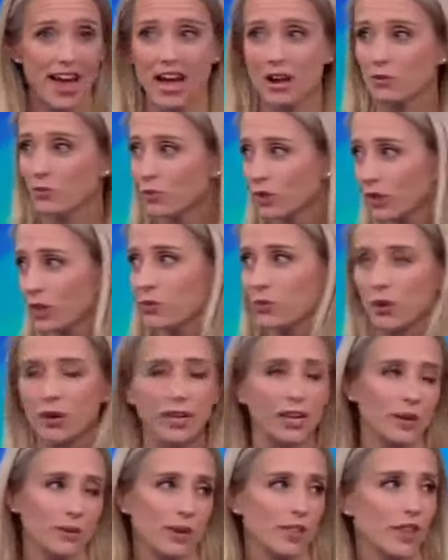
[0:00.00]
and really
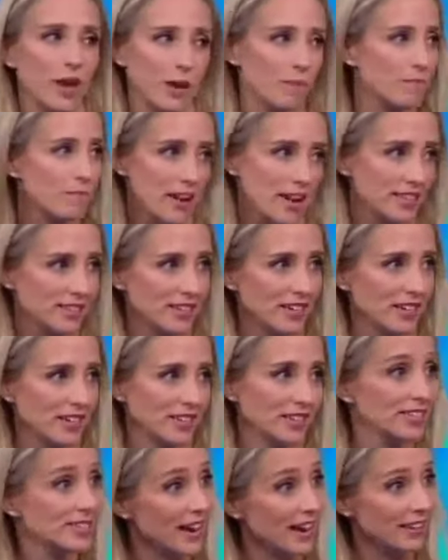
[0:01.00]
working with
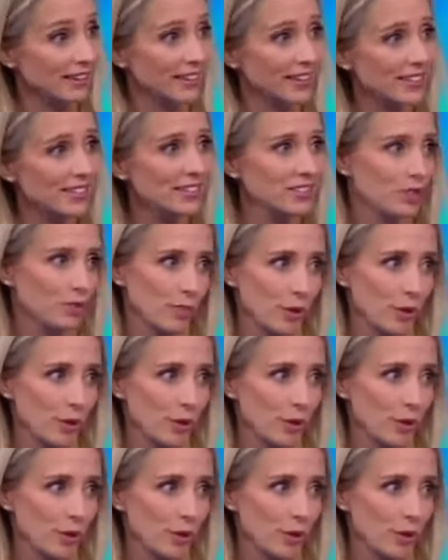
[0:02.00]
amazing stylists,